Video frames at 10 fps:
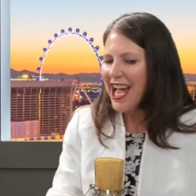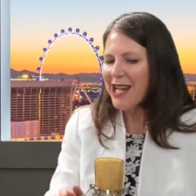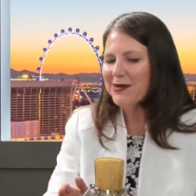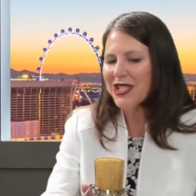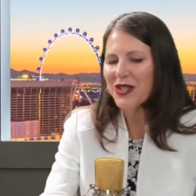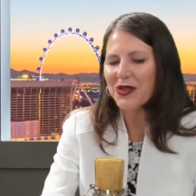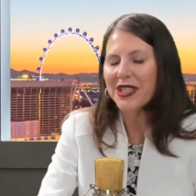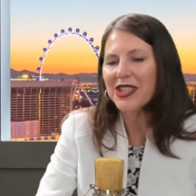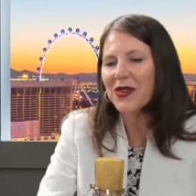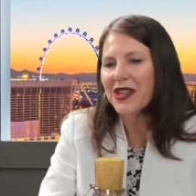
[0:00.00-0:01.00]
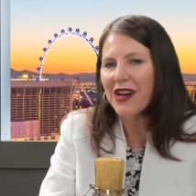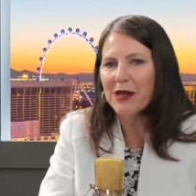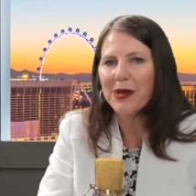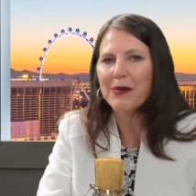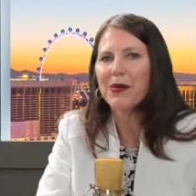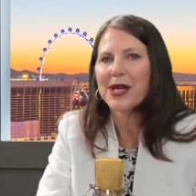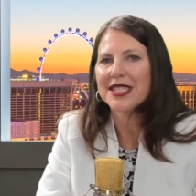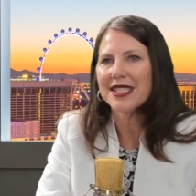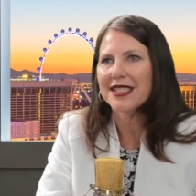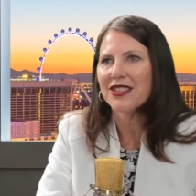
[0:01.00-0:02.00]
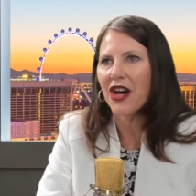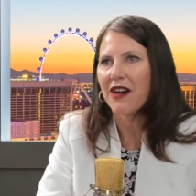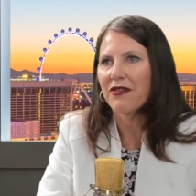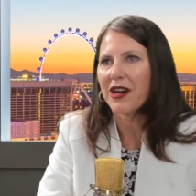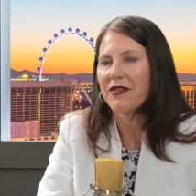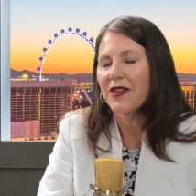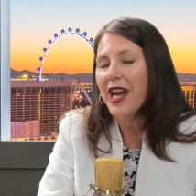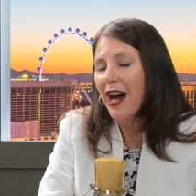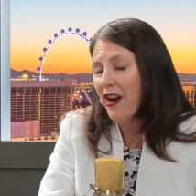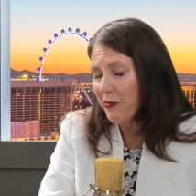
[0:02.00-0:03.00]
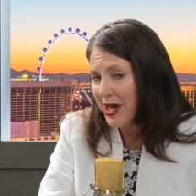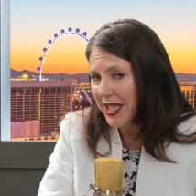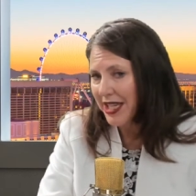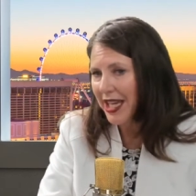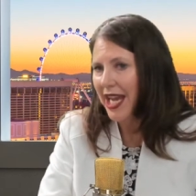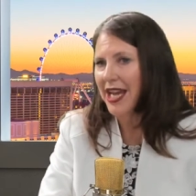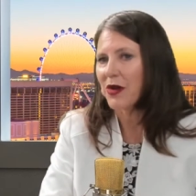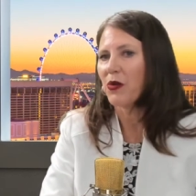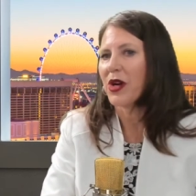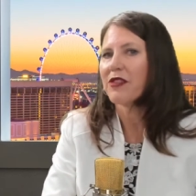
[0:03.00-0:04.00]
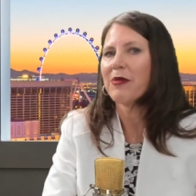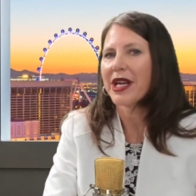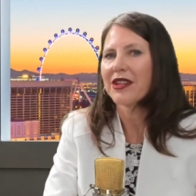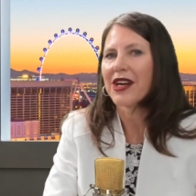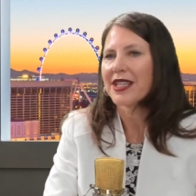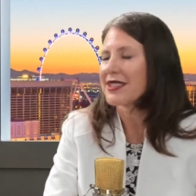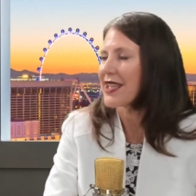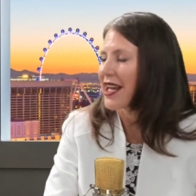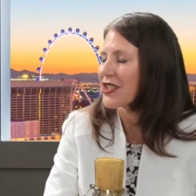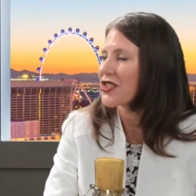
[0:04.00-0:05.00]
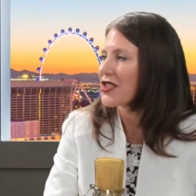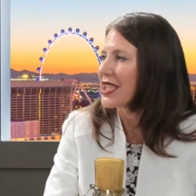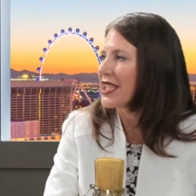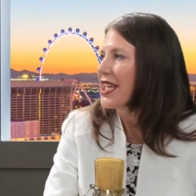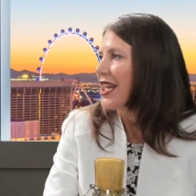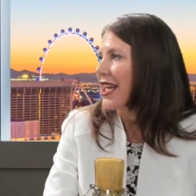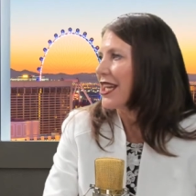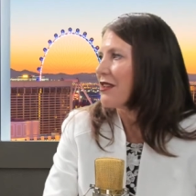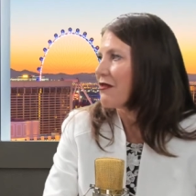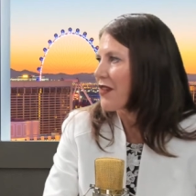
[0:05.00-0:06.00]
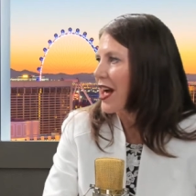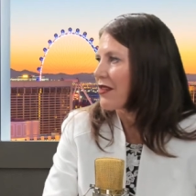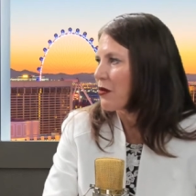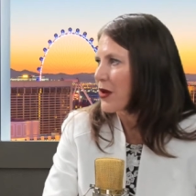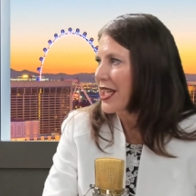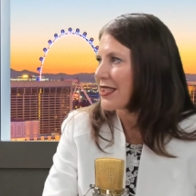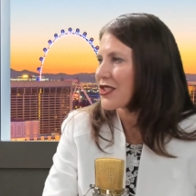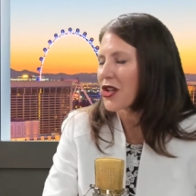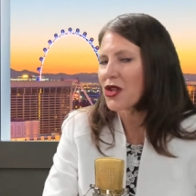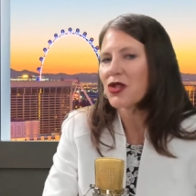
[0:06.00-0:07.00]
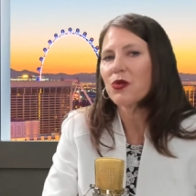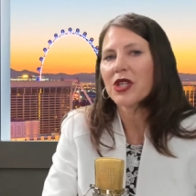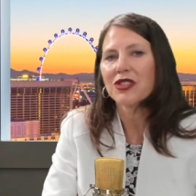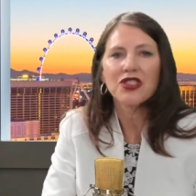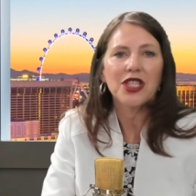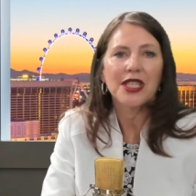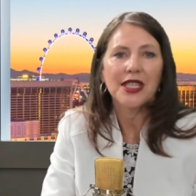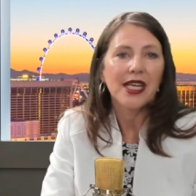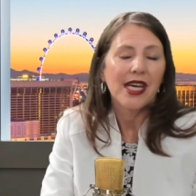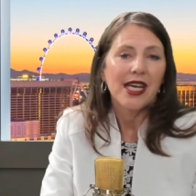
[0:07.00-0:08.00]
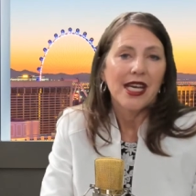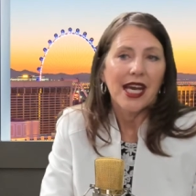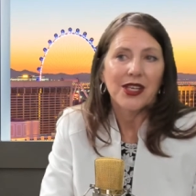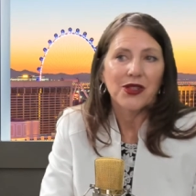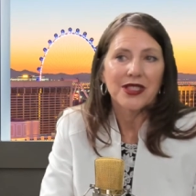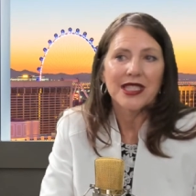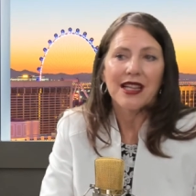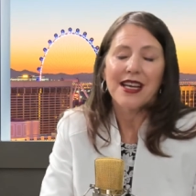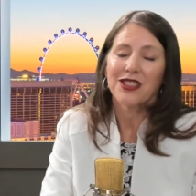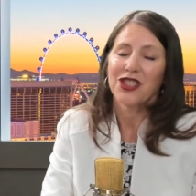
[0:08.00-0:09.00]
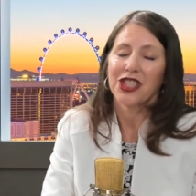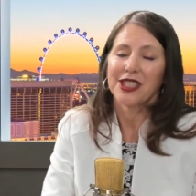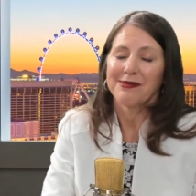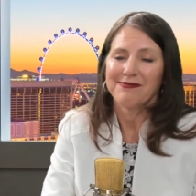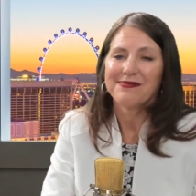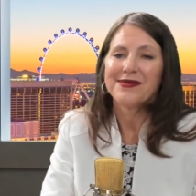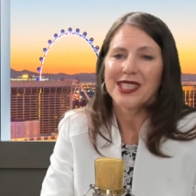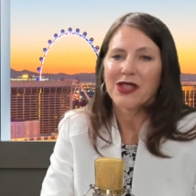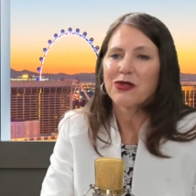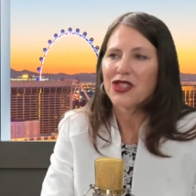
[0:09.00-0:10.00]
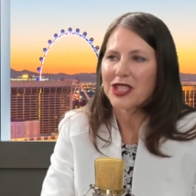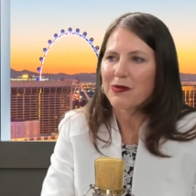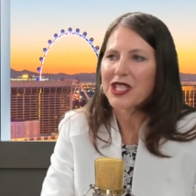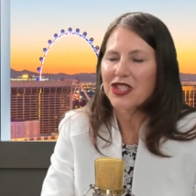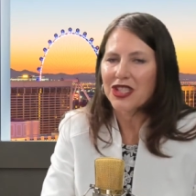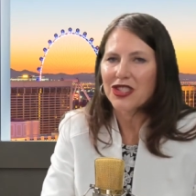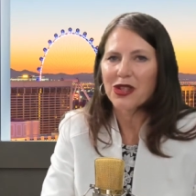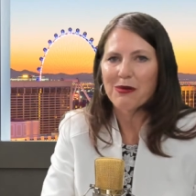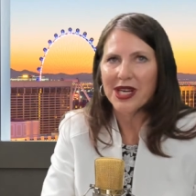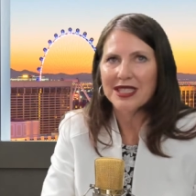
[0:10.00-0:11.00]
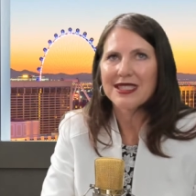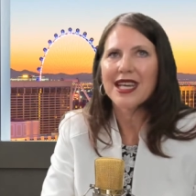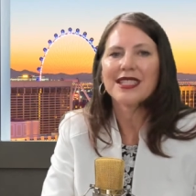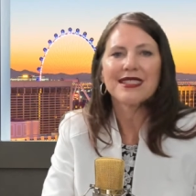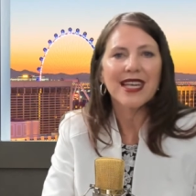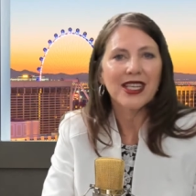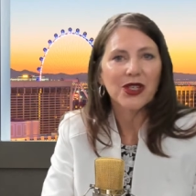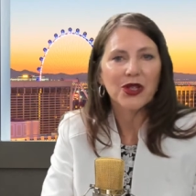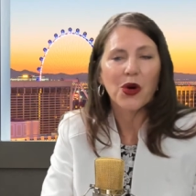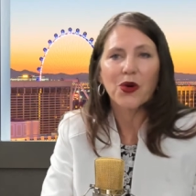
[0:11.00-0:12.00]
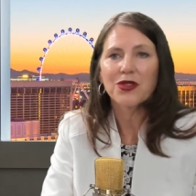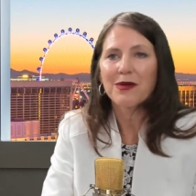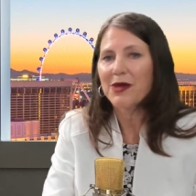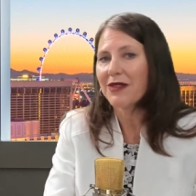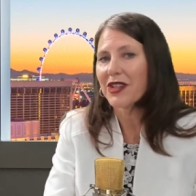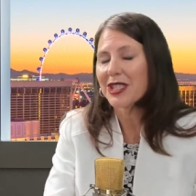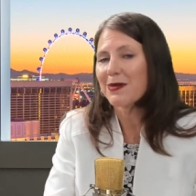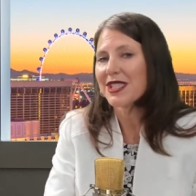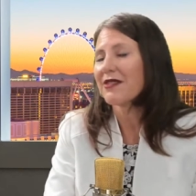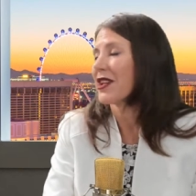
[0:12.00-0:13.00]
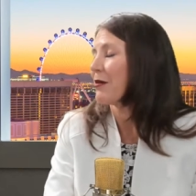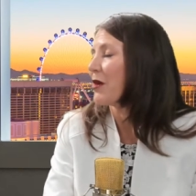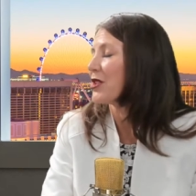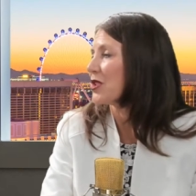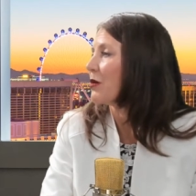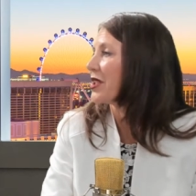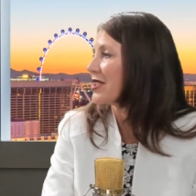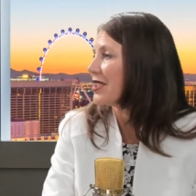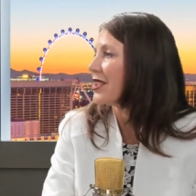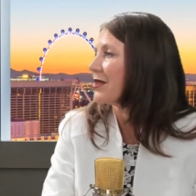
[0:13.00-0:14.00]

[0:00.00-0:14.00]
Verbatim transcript: Absolutely. You know, a lot of people base things off of, of money, and one of my clients actually in five weeks earned what she had earned in the last year, you know, just by changing her mindset, setting her goals, and being very specific about what she wanted to do.